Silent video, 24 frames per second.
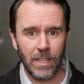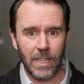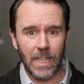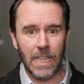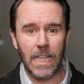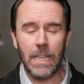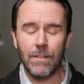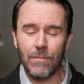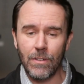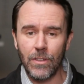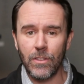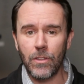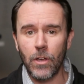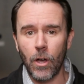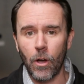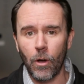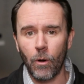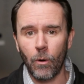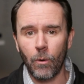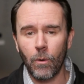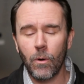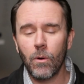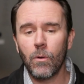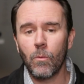even
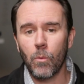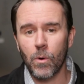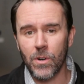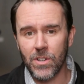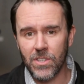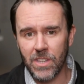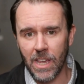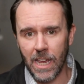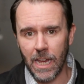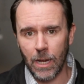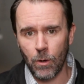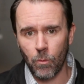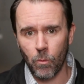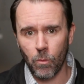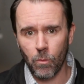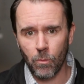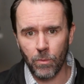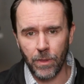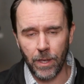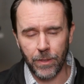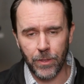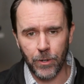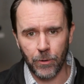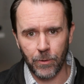though we're saying
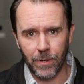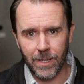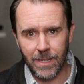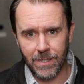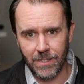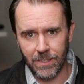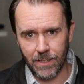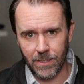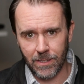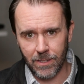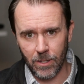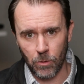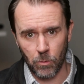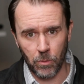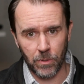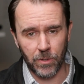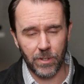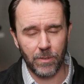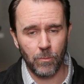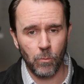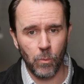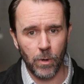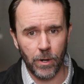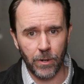that there isn't or
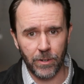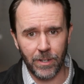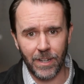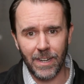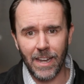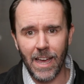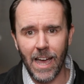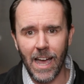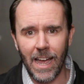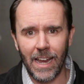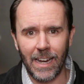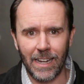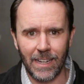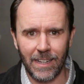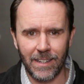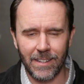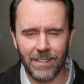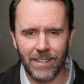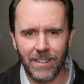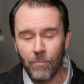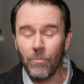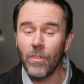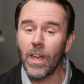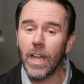we're denying
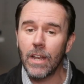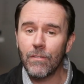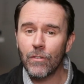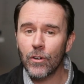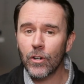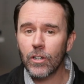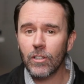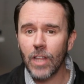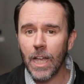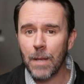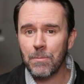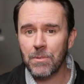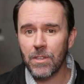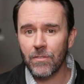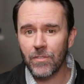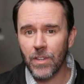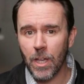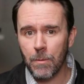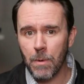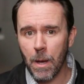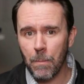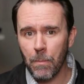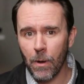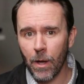it. None of your claims have
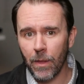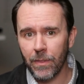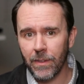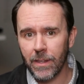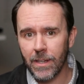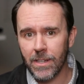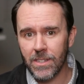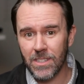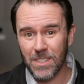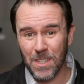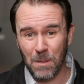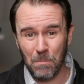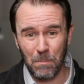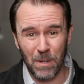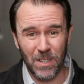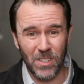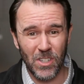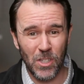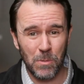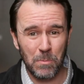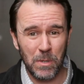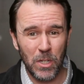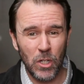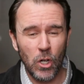come up on this, but
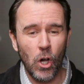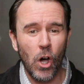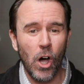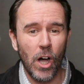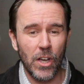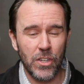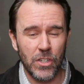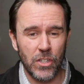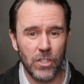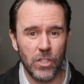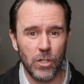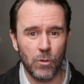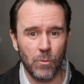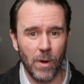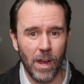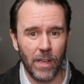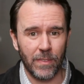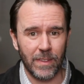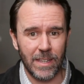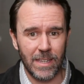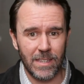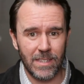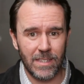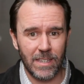just be cautious around
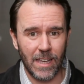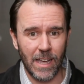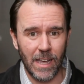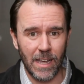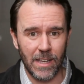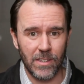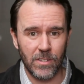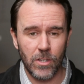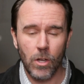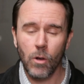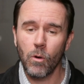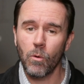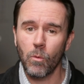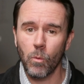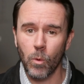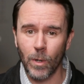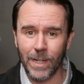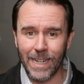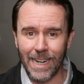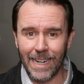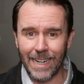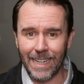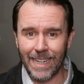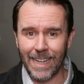these guys. We're
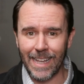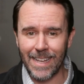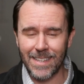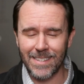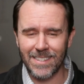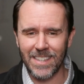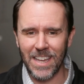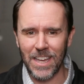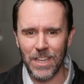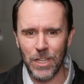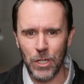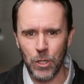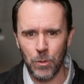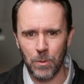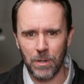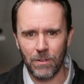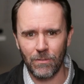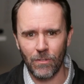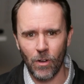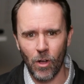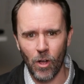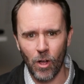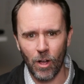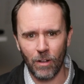getting SIU
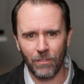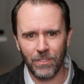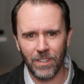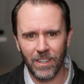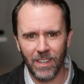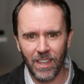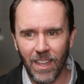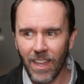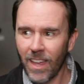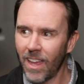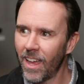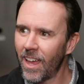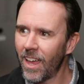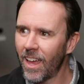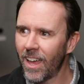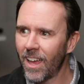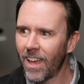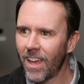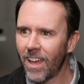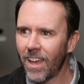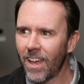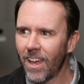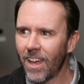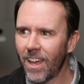involved.
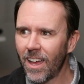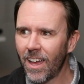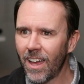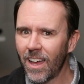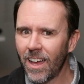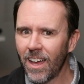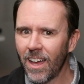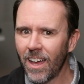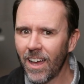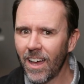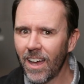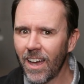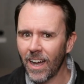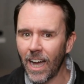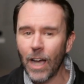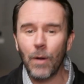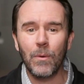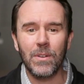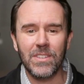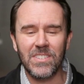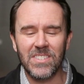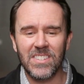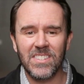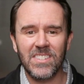I
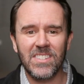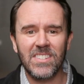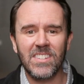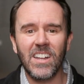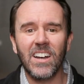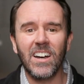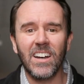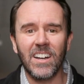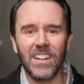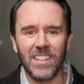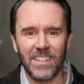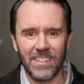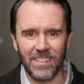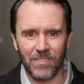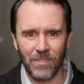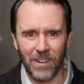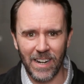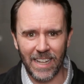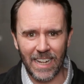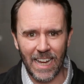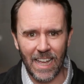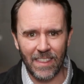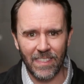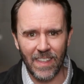was stunned when
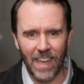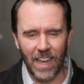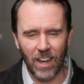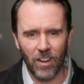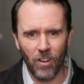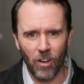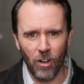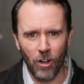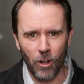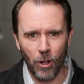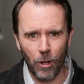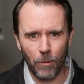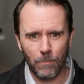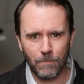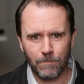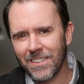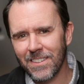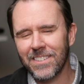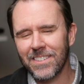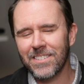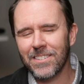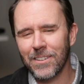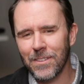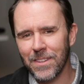I got that call.
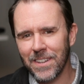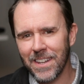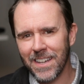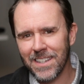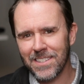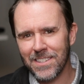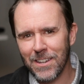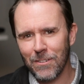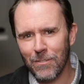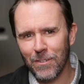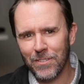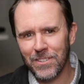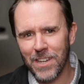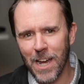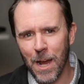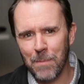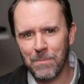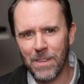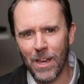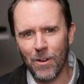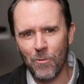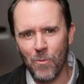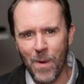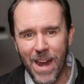So the next several
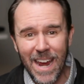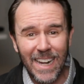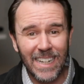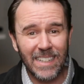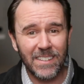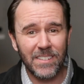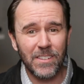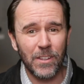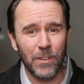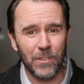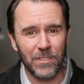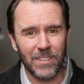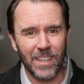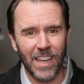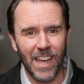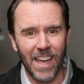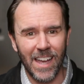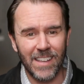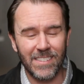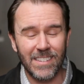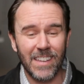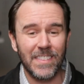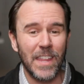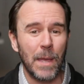times I ran into those
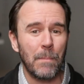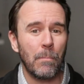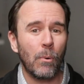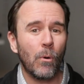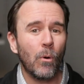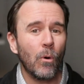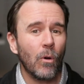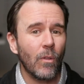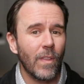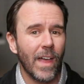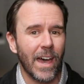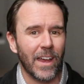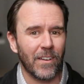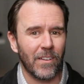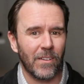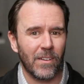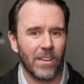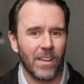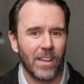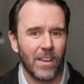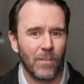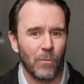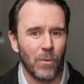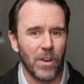guys and they pulled
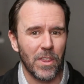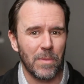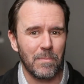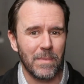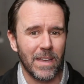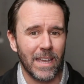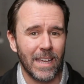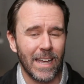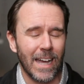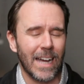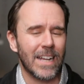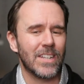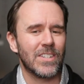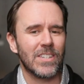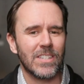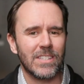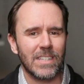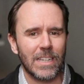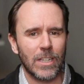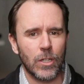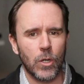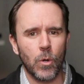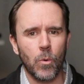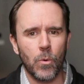that with me, I just
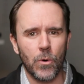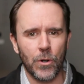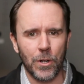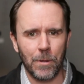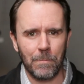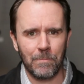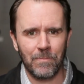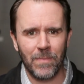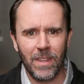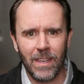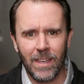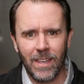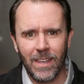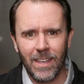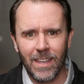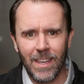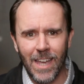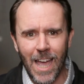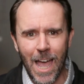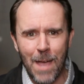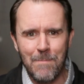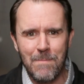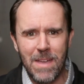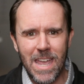ignored them.
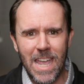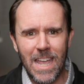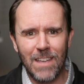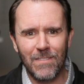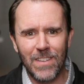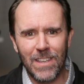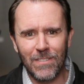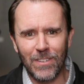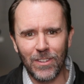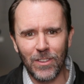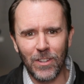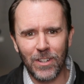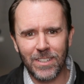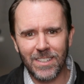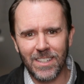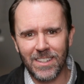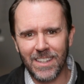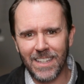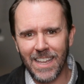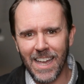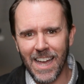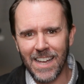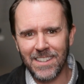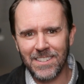I may have even looked at
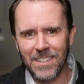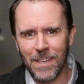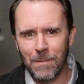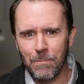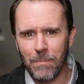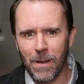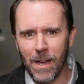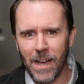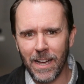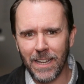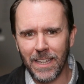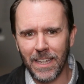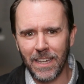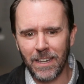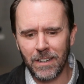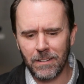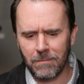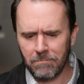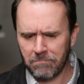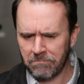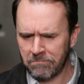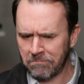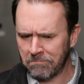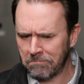the guy's hip pocket.
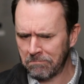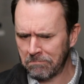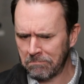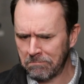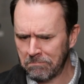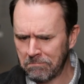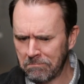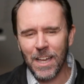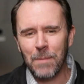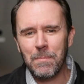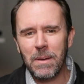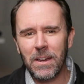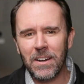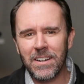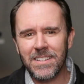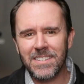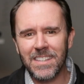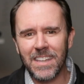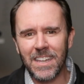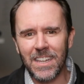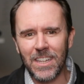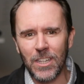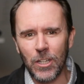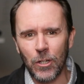I'm here to
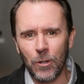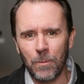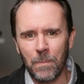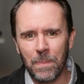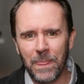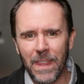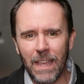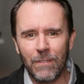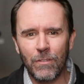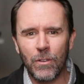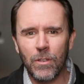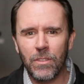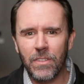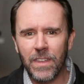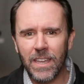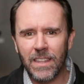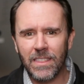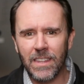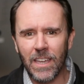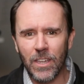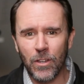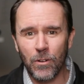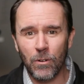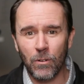tell you, if you
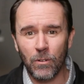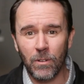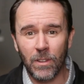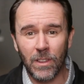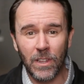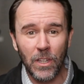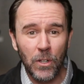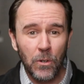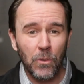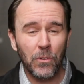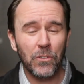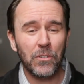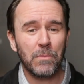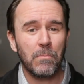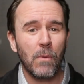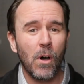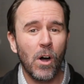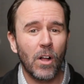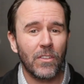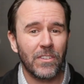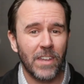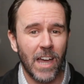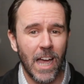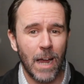think that your little
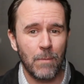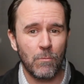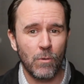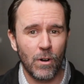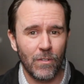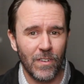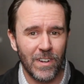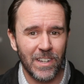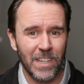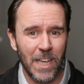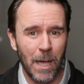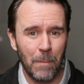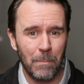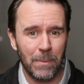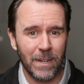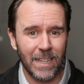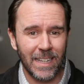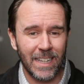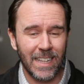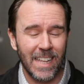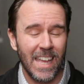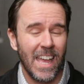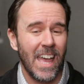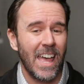small time roofing
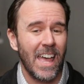company